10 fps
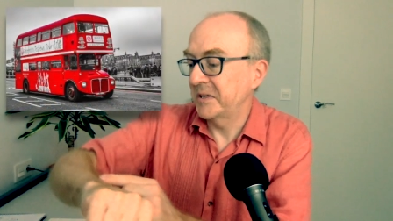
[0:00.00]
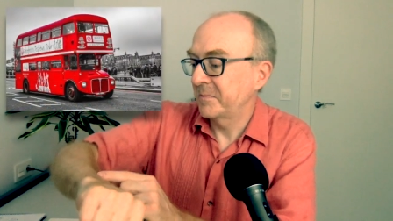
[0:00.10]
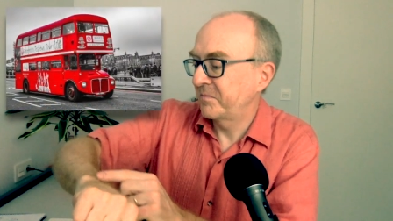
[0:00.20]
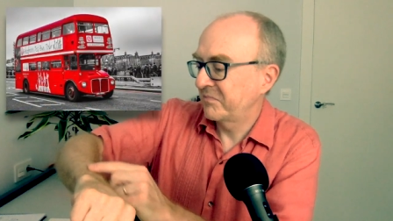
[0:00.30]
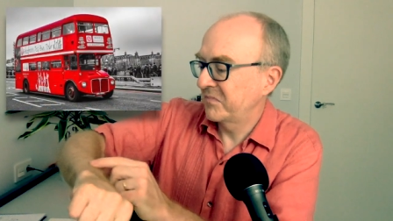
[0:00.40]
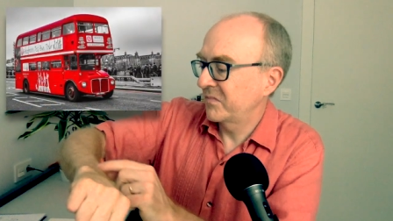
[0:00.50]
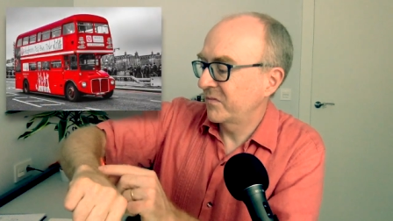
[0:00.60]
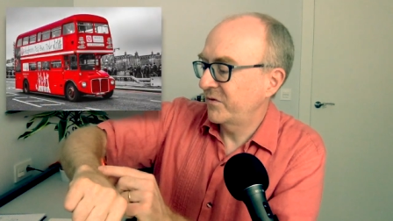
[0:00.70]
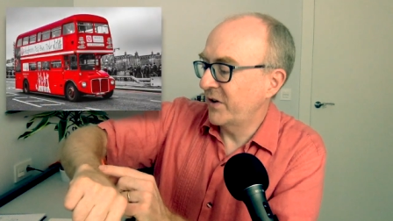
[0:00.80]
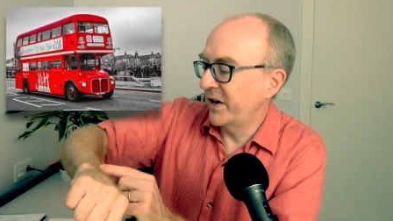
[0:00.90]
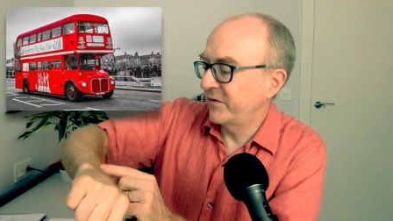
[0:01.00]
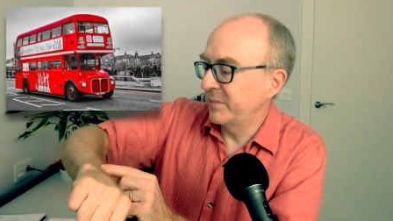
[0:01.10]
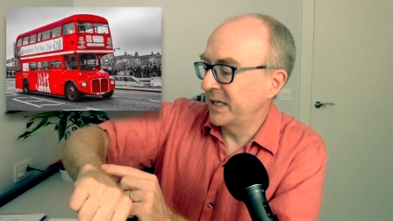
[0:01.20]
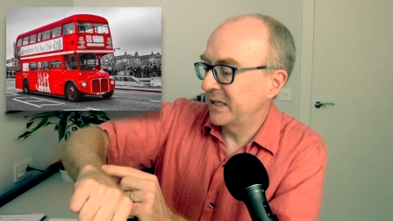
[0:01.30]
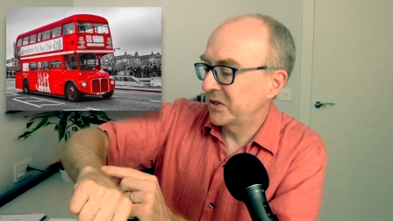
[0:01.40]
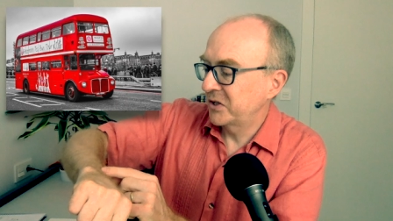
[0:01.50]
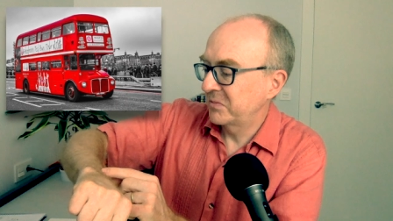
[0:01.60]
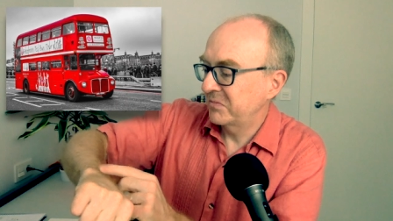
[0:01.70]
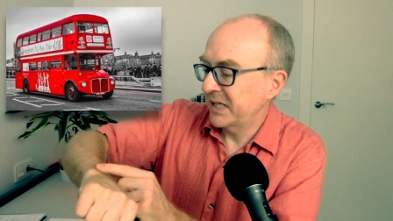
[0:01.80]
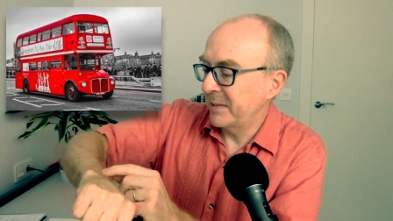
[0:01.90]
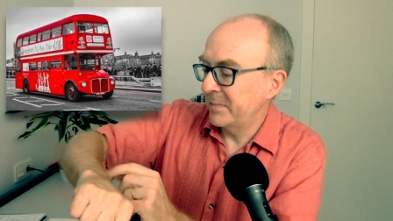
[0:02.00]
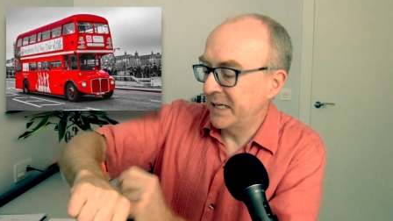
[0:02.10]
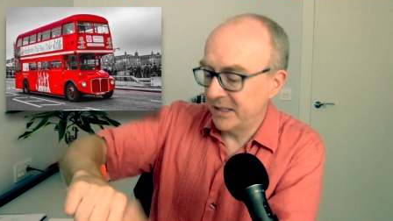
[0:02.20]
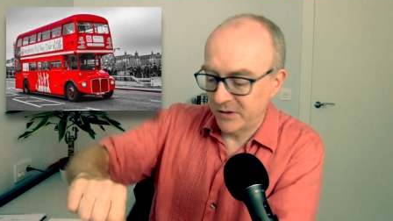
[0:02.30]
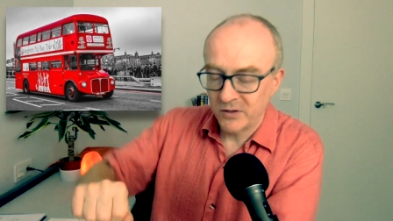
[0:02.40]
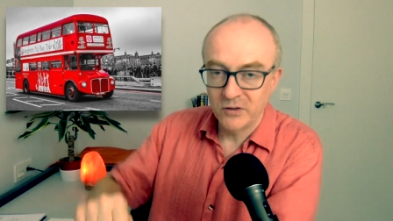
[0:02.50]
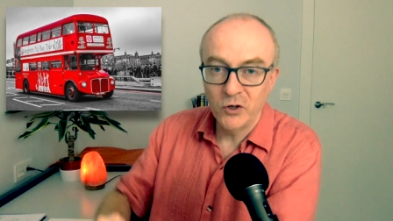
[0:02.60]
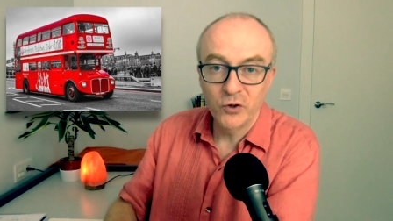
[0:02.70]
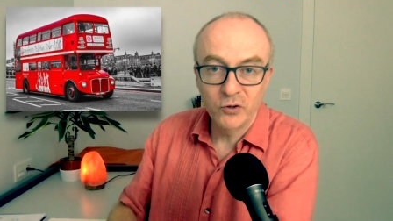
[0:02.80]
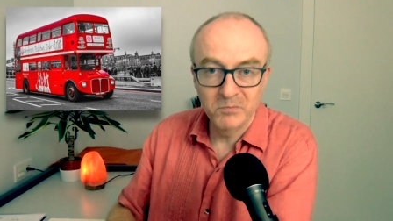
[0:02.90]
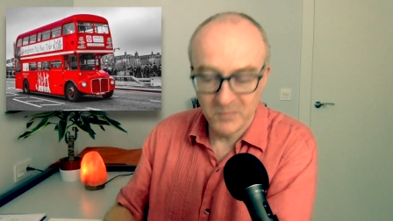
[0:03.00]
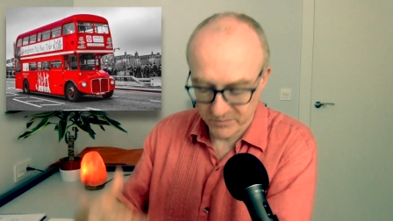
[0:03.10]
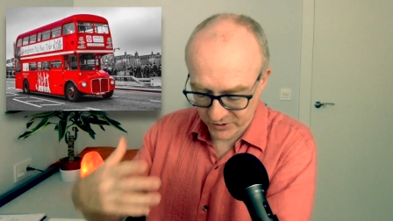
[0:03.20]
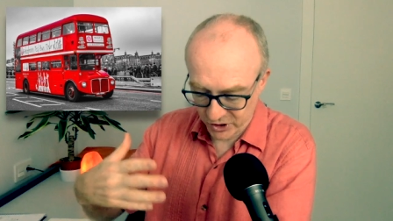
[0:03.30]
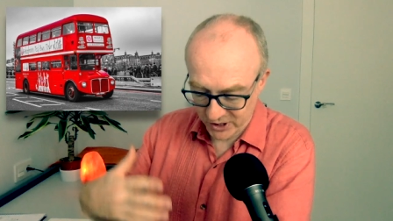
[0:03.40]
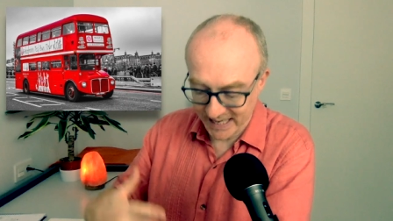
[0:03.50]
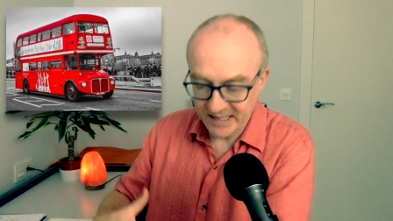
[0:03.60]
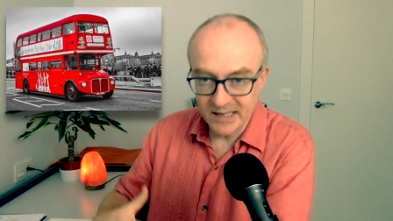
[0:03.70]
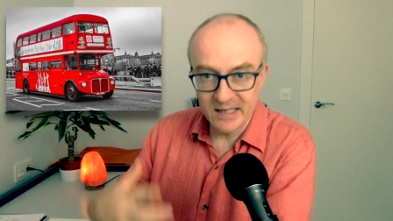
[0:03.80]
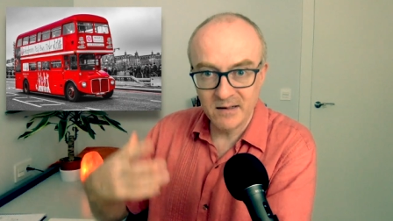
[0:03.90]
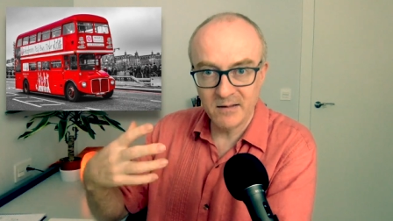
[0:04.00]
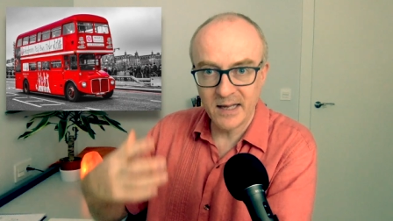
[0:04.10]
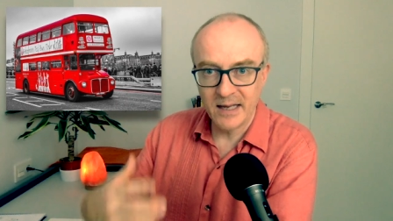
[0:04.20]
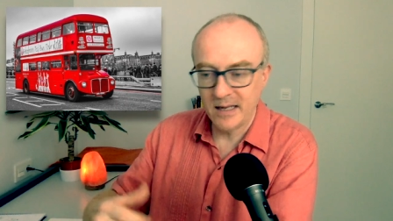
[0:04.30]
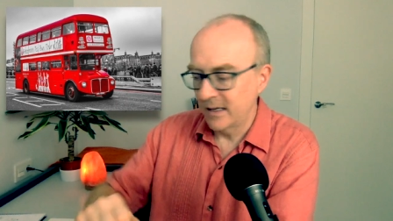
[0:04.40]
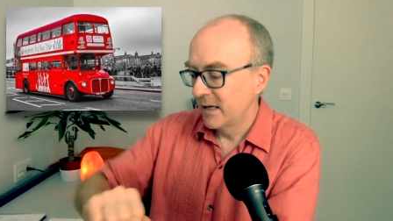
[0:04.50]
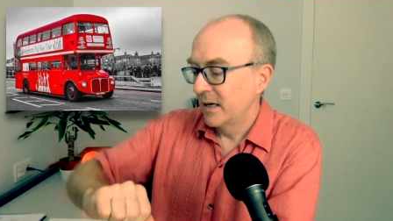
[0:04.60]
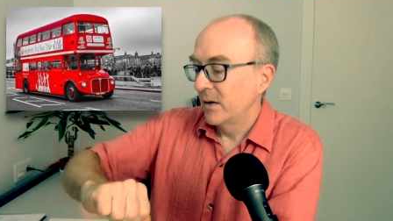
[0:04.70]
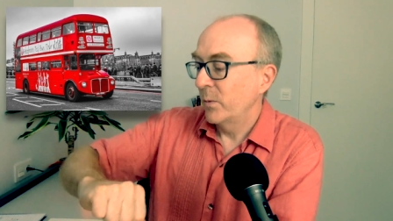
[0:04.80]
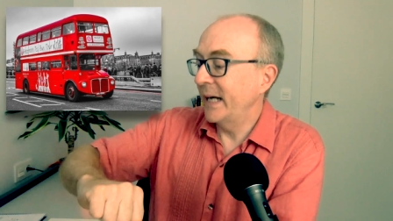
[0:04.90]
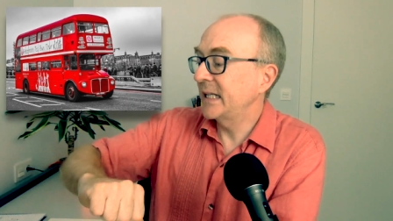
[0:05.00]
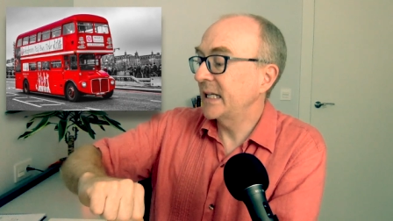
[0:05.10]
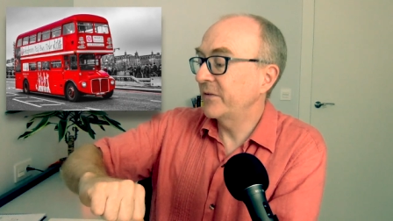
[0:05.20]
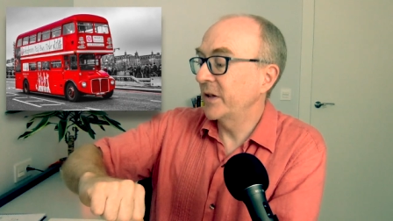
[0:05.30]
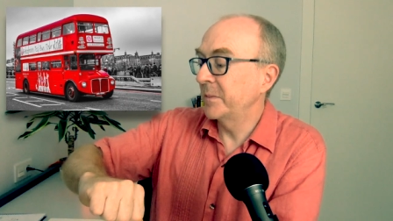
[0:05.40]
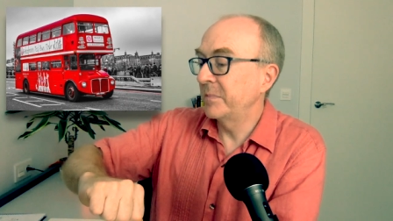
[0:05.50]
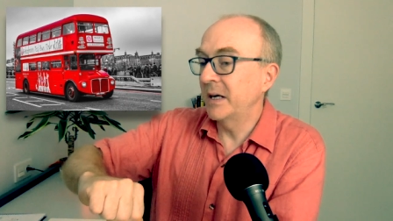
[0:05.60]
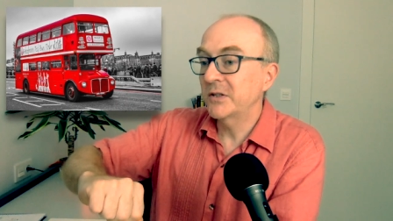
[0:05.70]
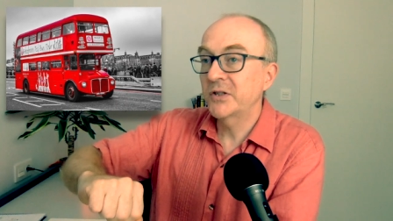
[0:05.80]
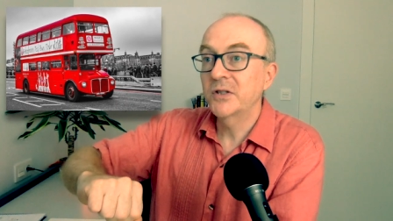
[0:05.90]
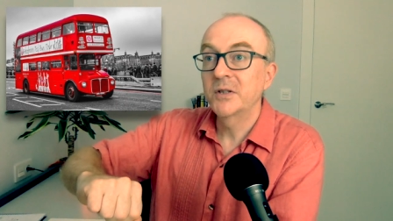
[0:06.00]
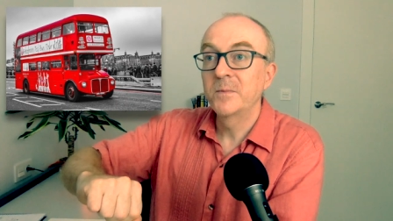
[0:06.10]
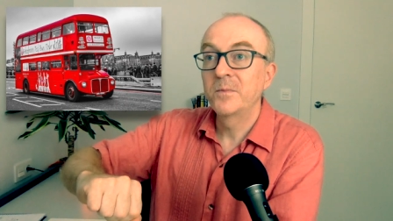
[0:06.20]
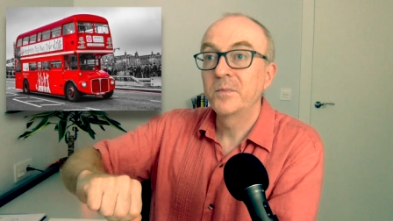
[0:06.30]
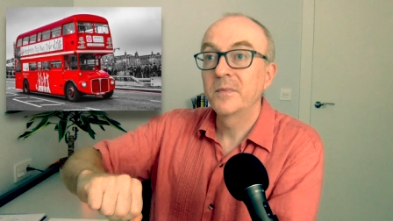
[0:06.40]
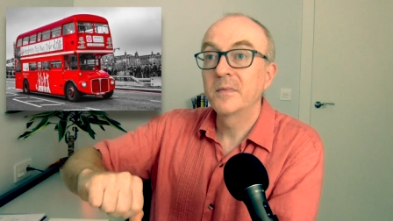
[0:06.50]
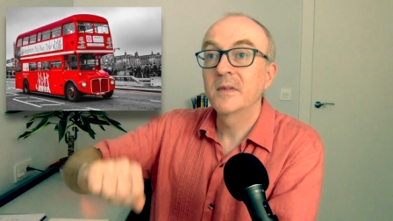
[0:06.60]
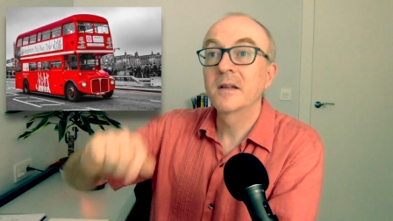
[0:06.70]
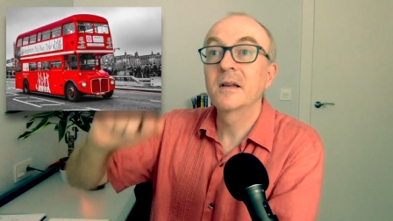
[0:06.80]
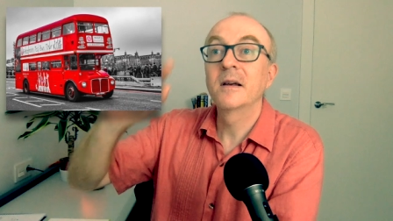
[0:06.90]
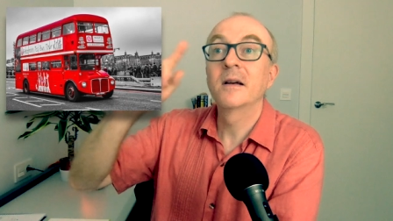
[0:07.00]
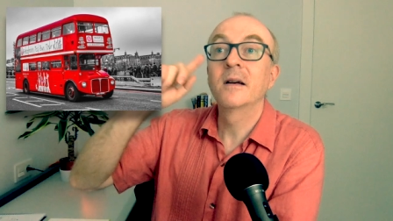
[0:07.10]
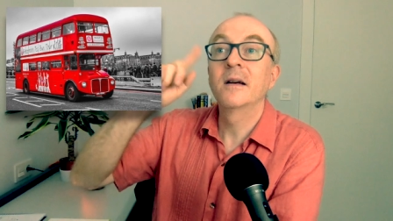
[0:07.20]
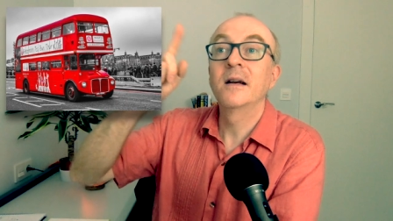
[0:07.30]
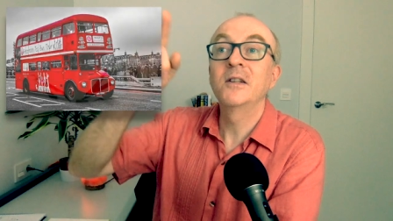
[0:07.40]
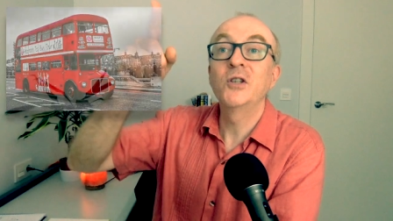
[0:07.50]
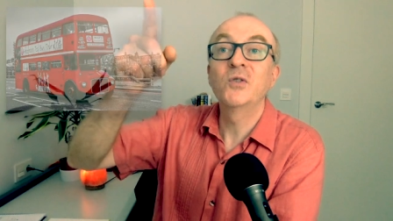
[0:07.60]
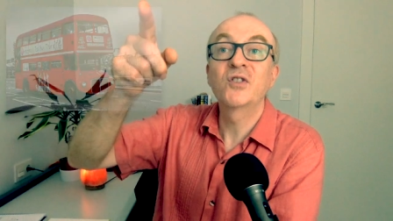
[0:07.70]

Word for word: Five minutes, ten minutes, and you're standing there waiting for the bus, and you